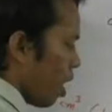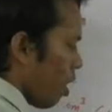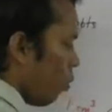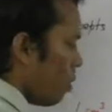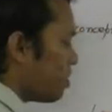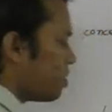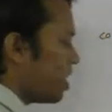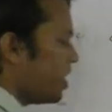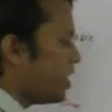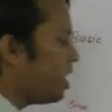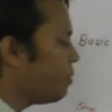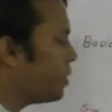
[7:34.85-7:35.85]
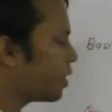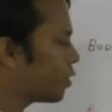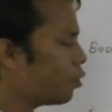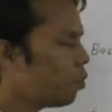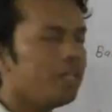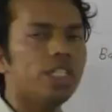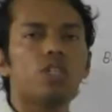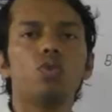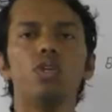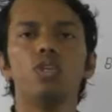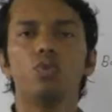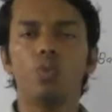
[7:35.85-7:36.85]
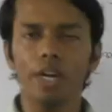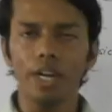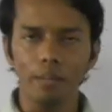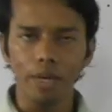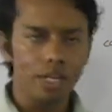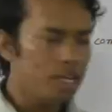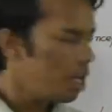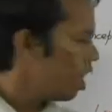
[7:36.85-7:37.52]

1 centimeter cube is equal to 1 ml.